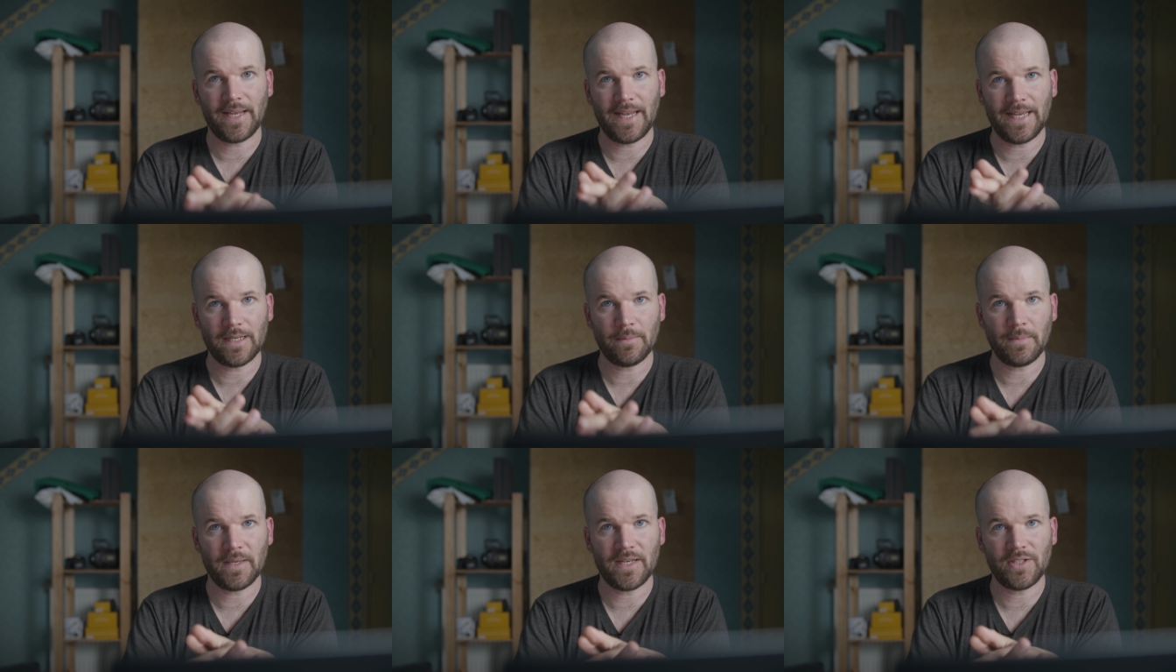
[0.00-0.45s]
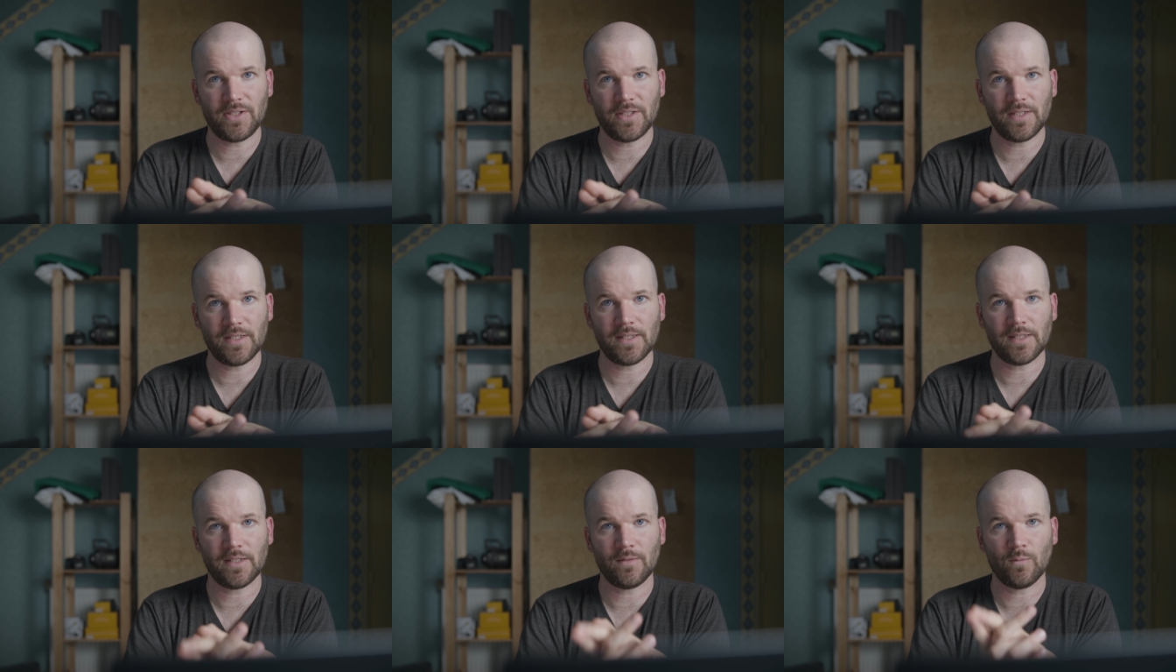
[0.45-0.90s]

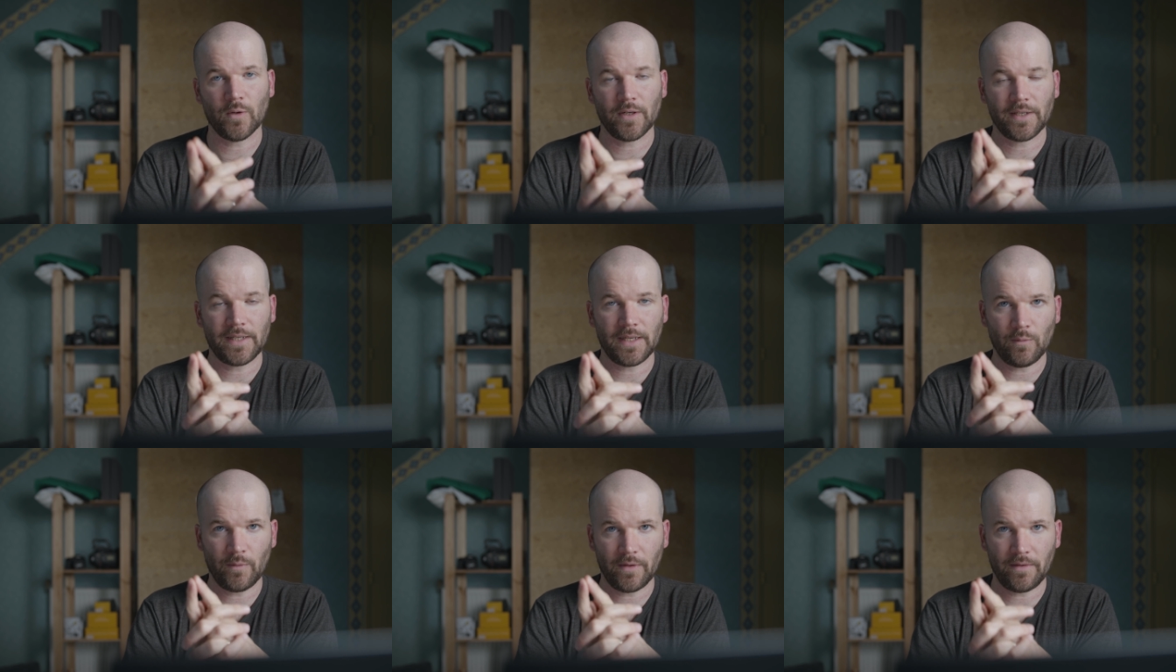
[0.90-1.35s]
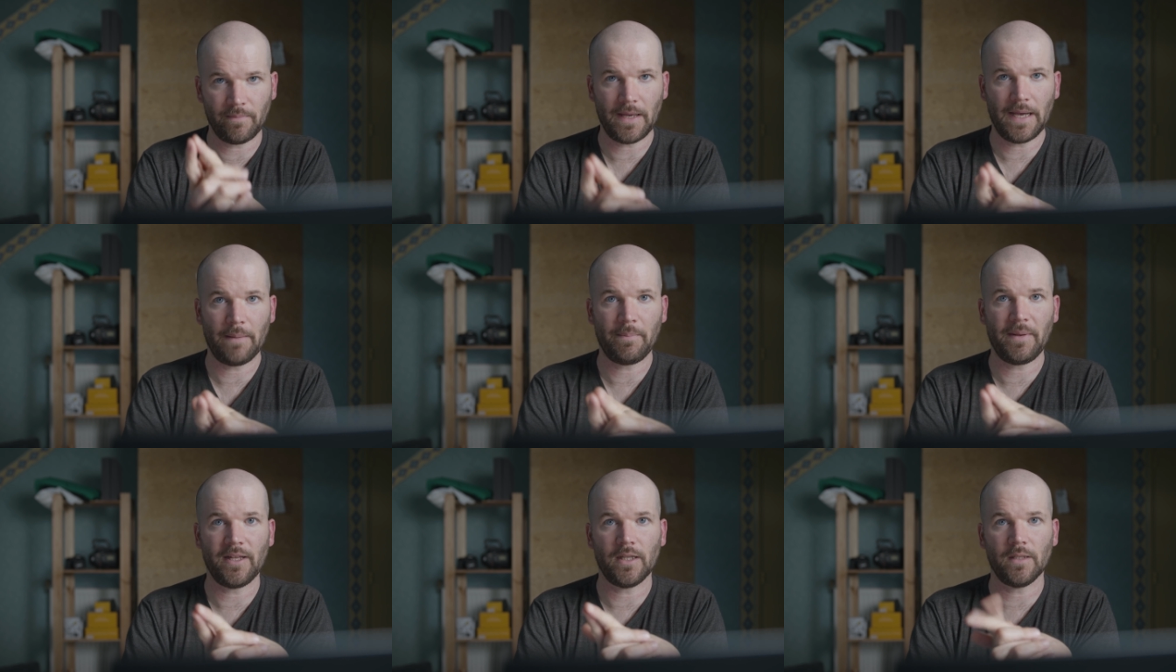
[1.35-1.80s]
animations and working with
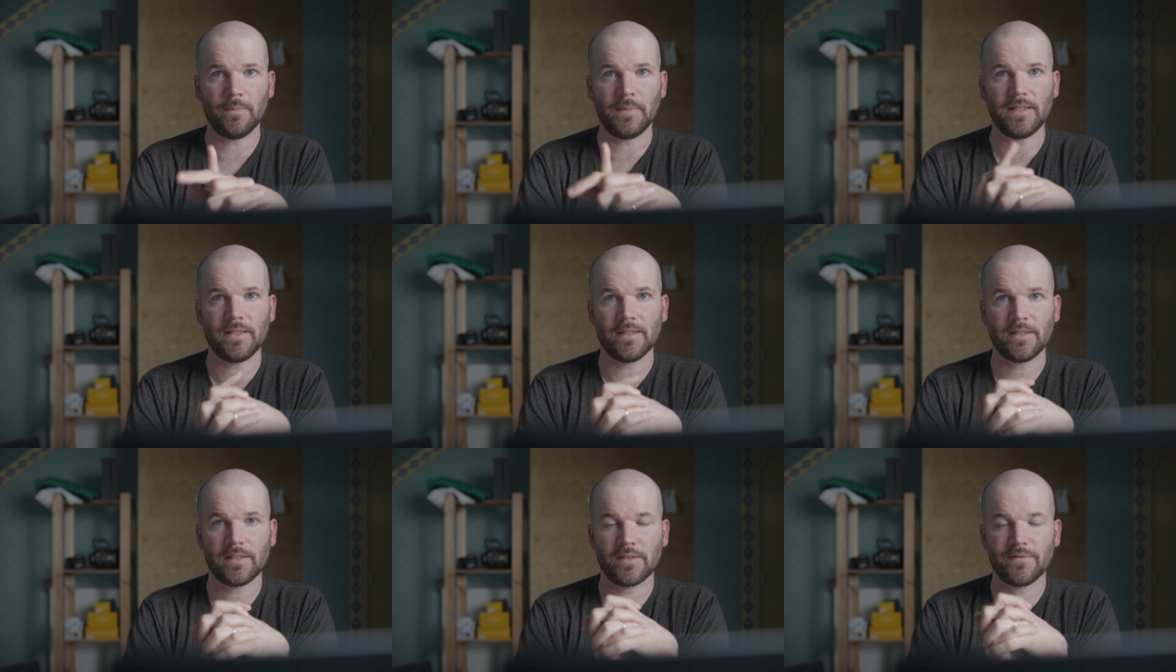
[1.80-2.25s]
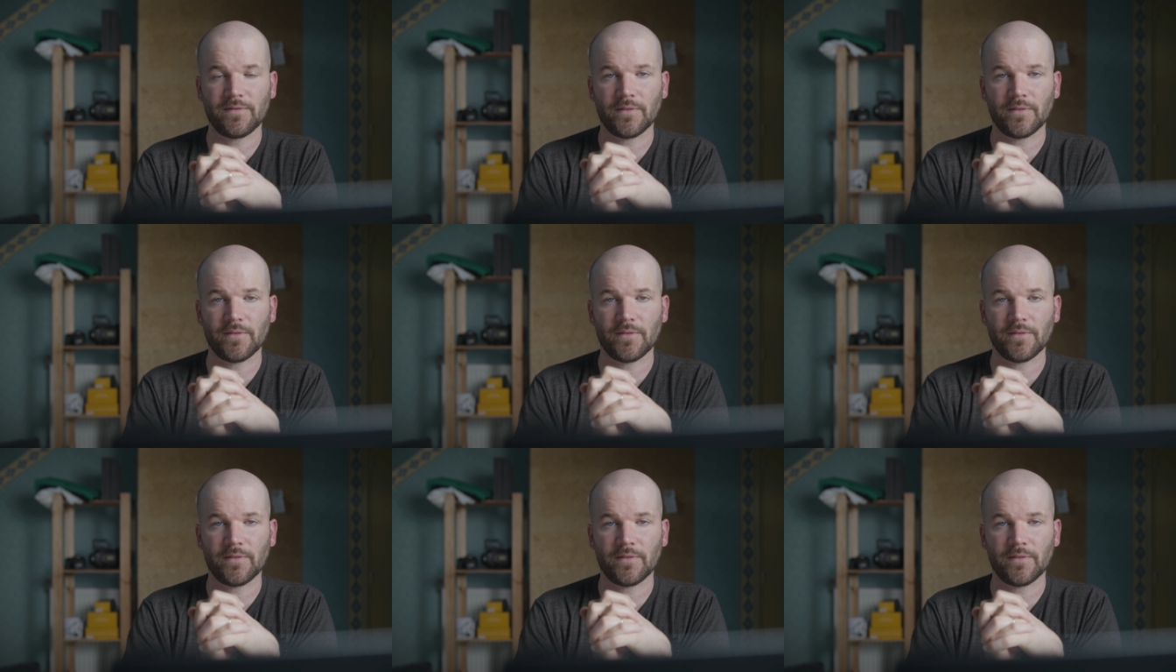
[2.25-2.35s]
map elements